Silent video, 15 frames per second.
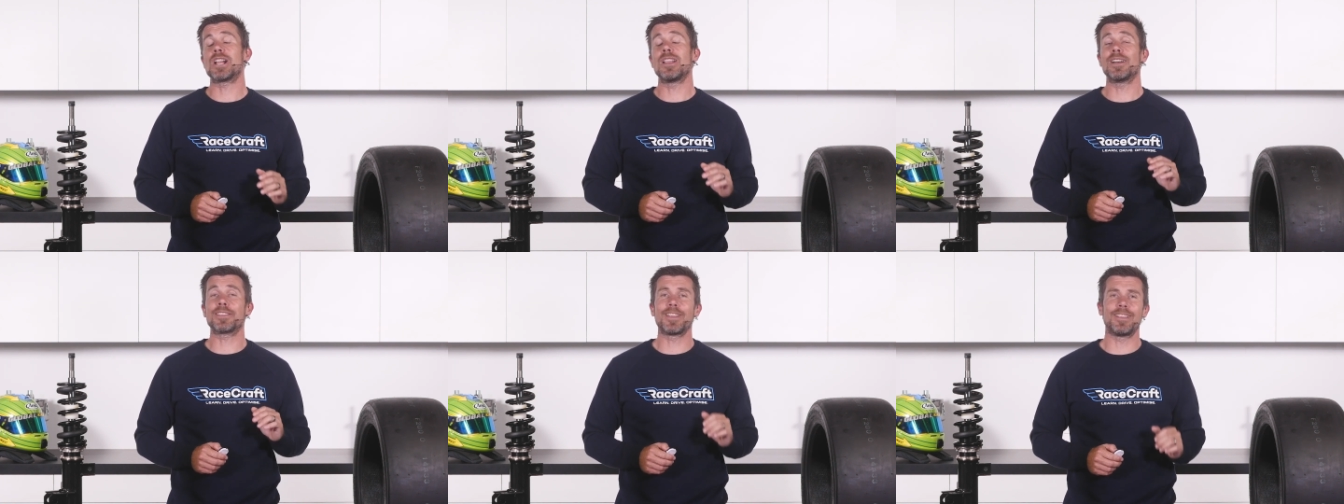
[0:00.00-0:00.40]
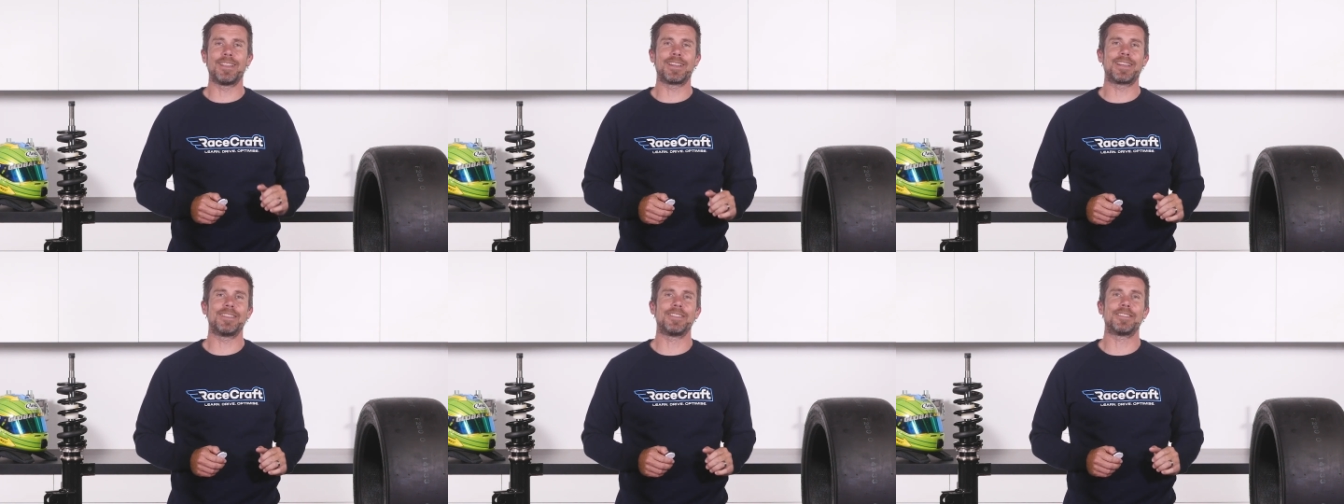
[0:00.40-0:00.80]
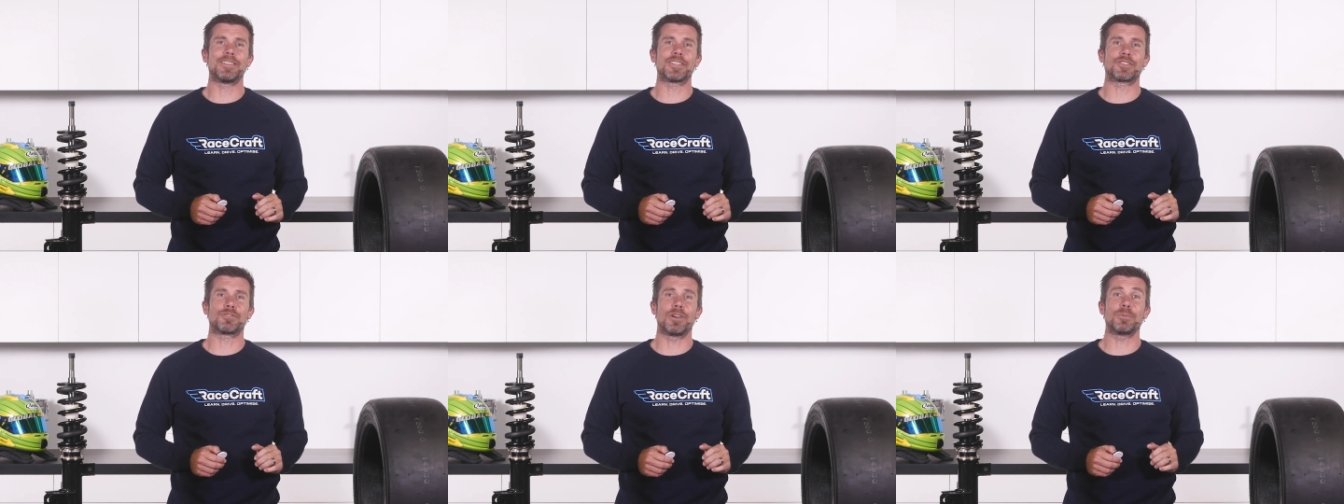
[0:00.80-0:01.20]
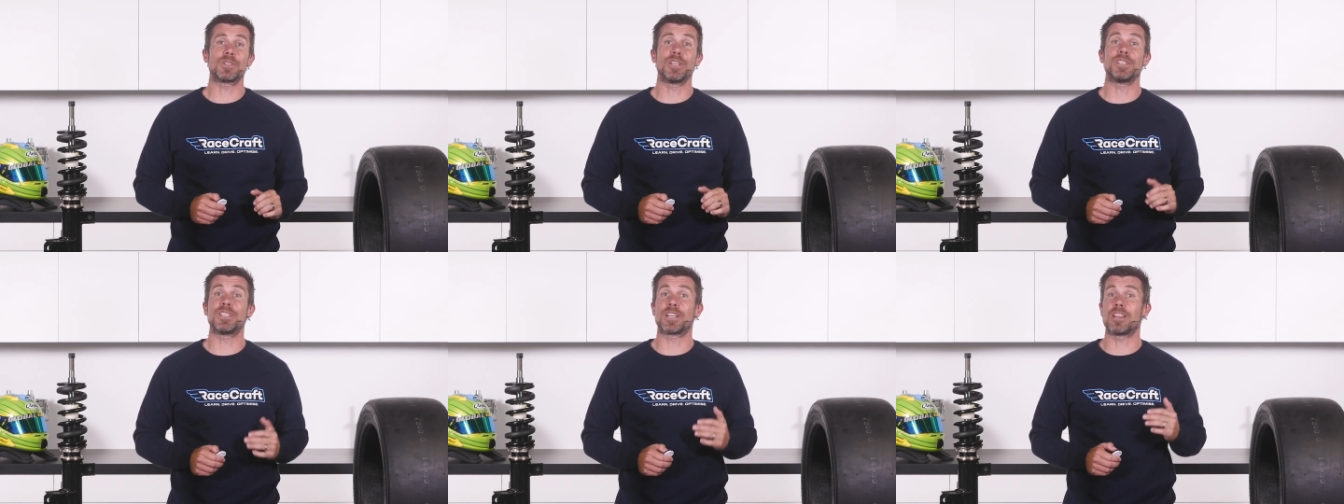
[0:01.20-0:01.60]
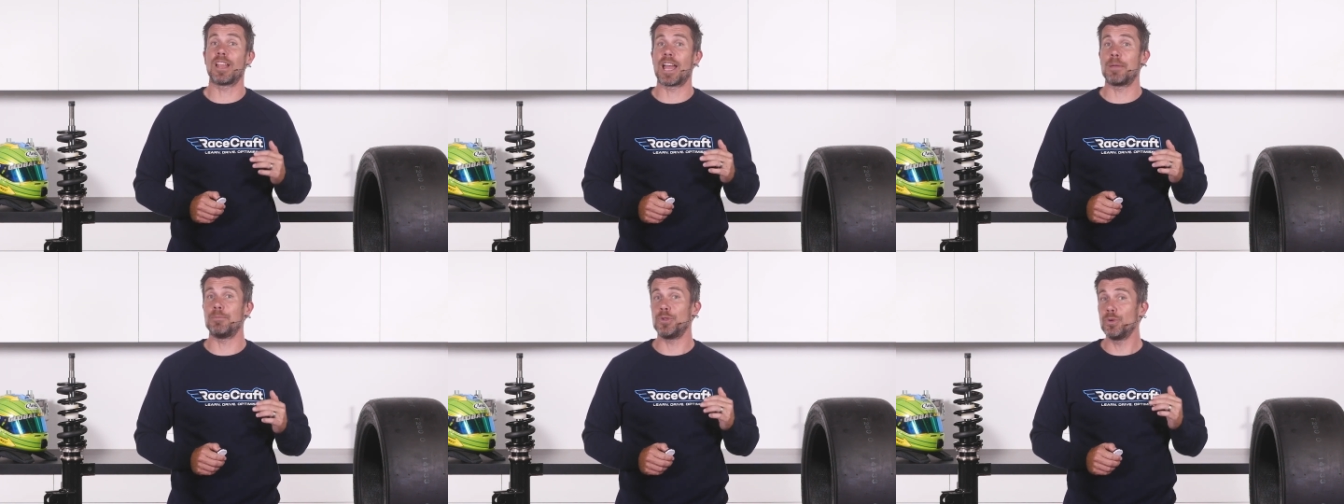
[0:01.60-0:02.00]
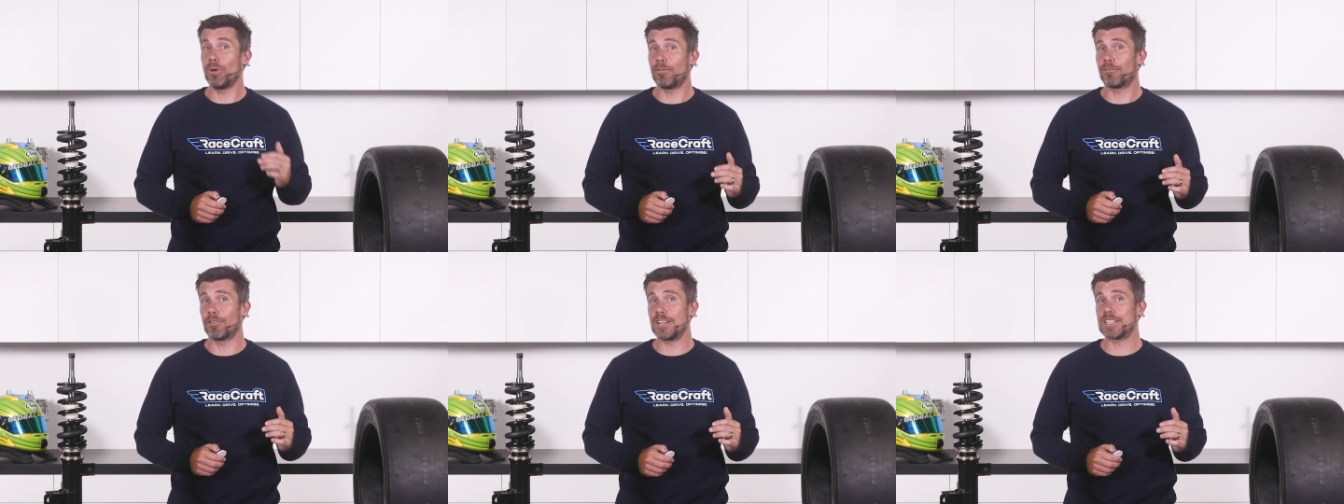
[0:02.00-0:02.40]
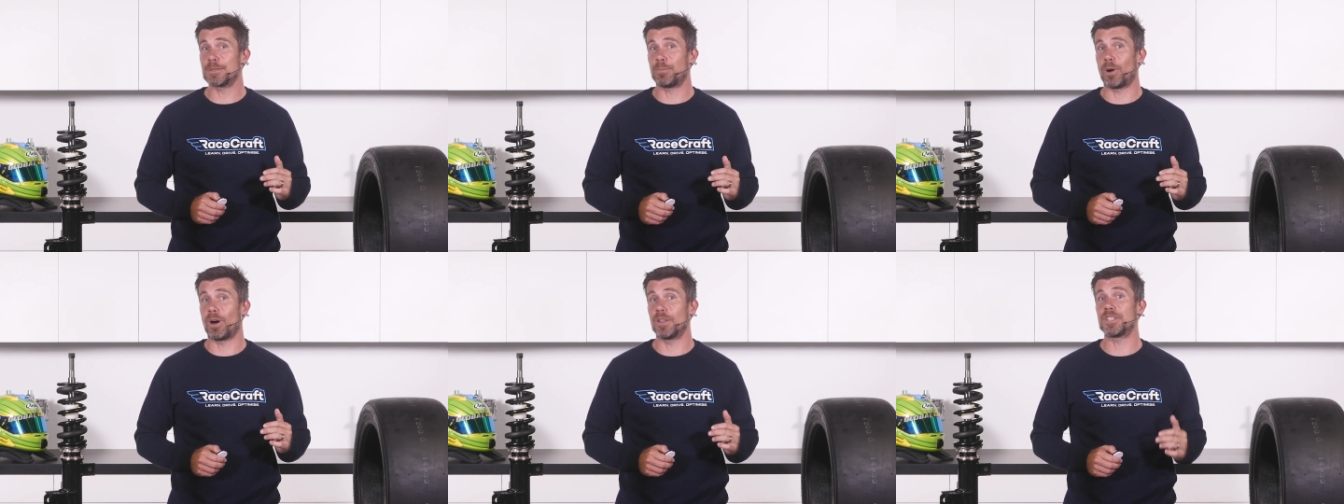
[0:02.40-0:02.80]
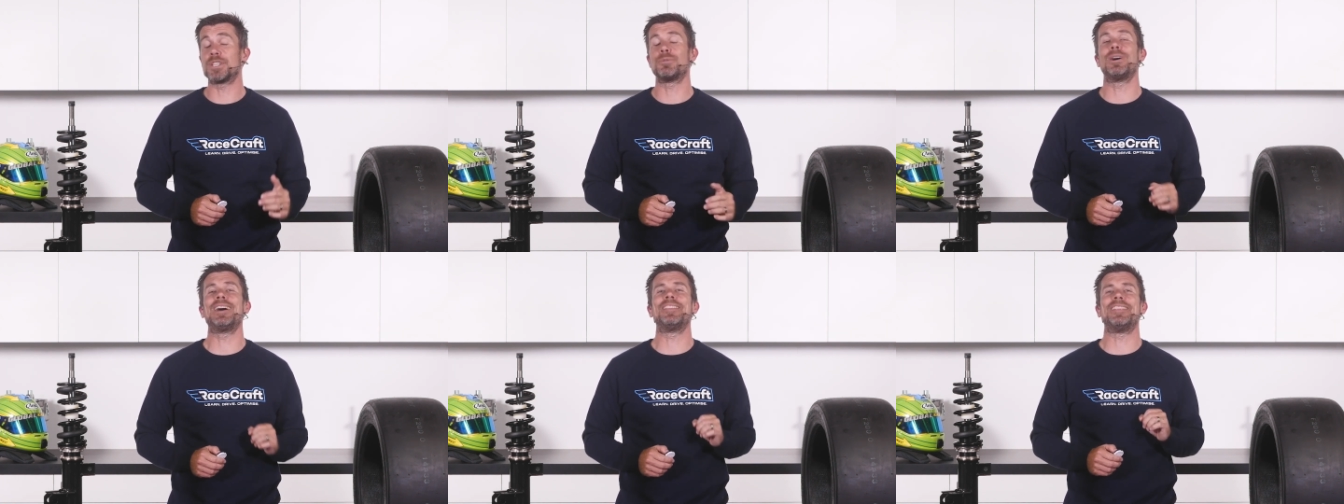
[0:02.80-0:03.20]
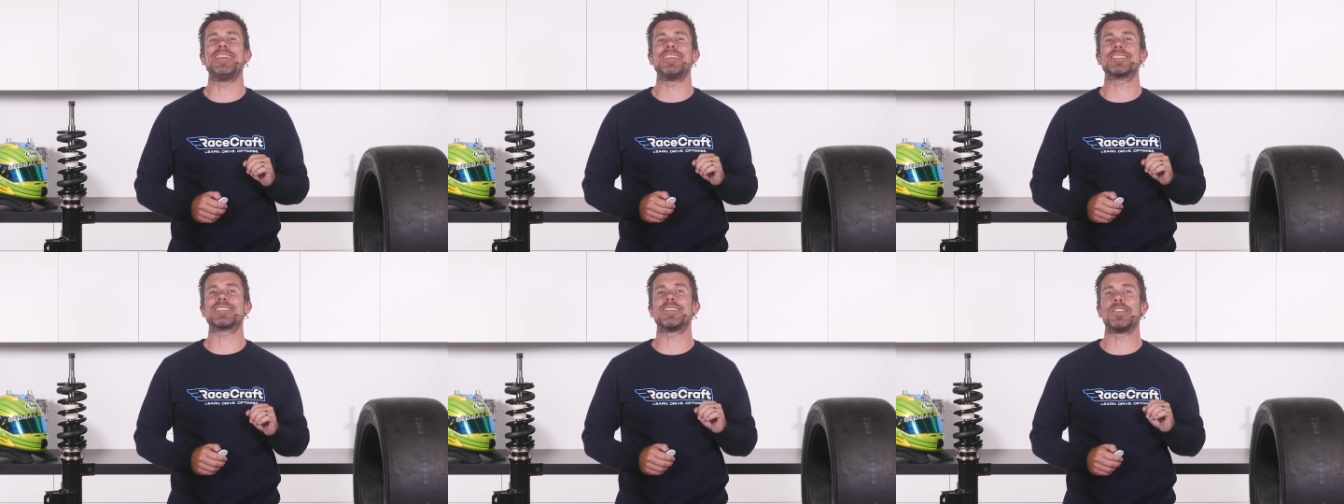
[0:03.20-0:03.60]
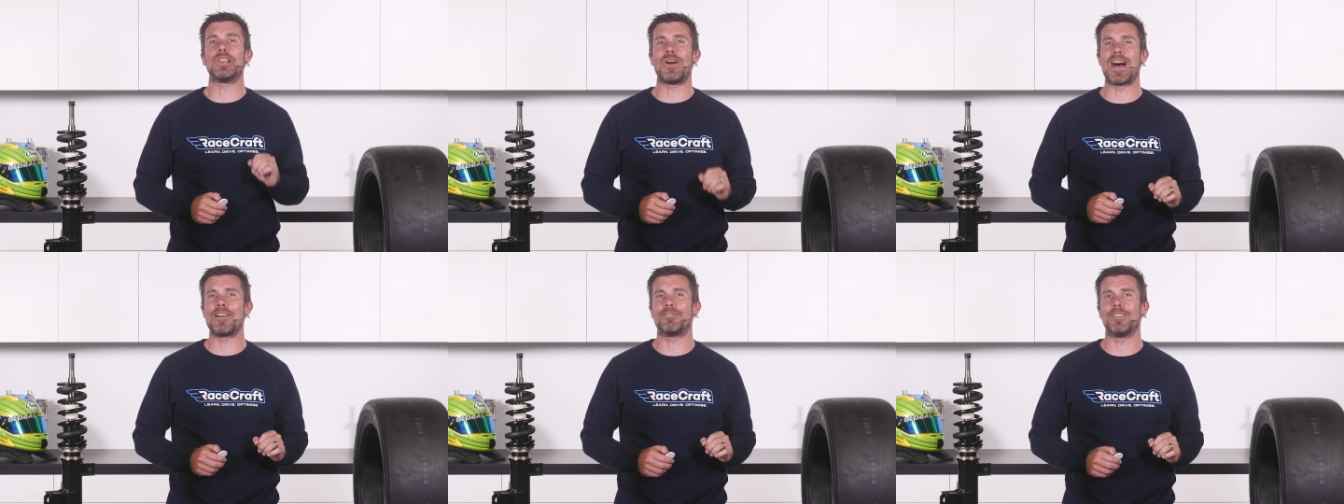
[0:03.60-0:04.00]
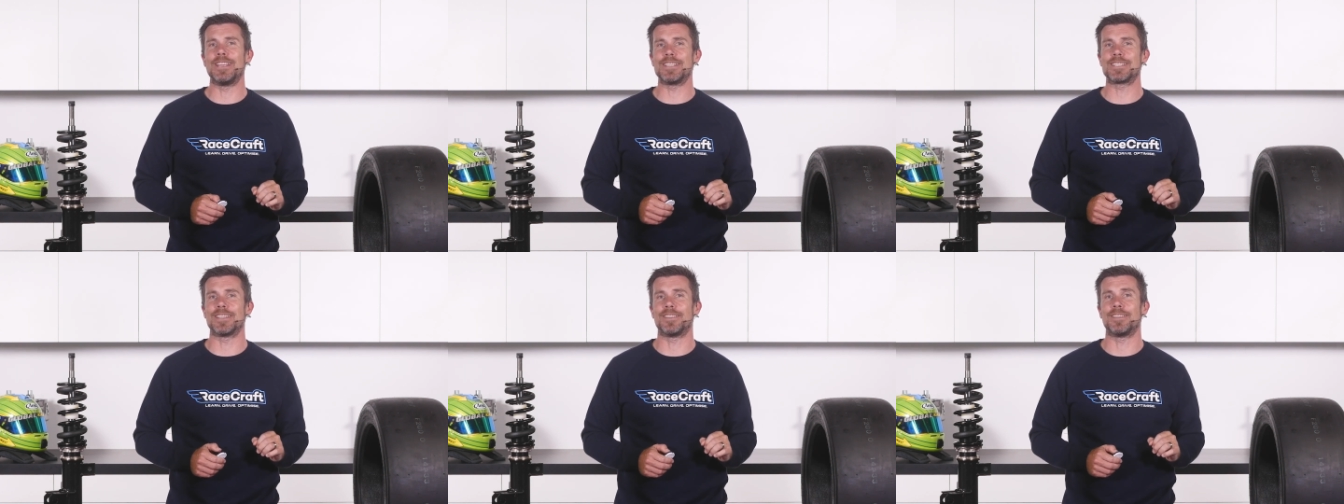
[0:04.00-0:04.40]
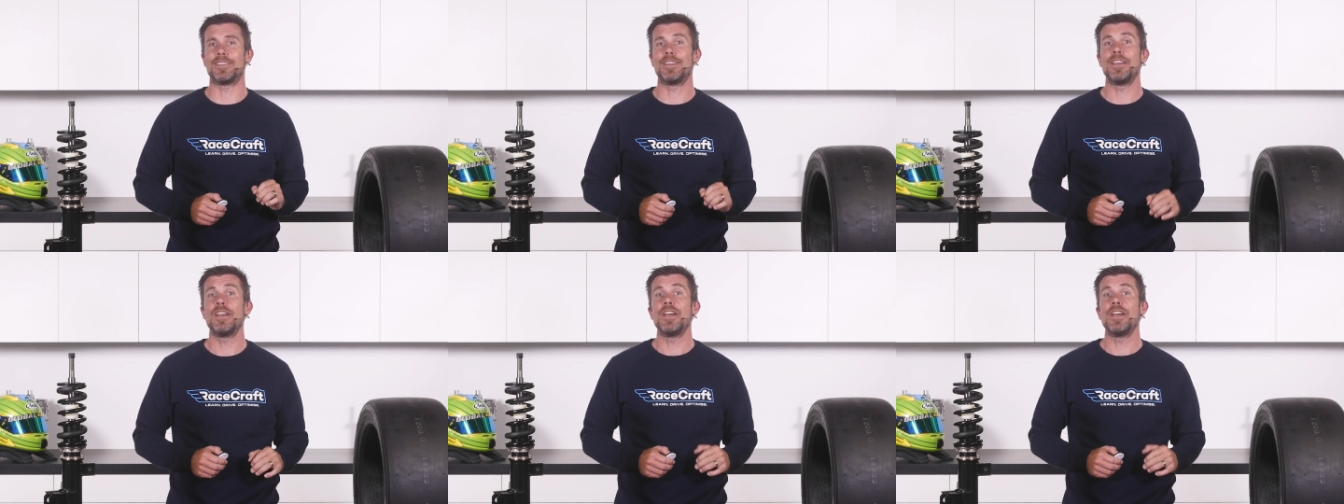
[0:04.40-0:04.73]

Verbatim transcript: click the link in the description to claim your free spot to our next live lesson.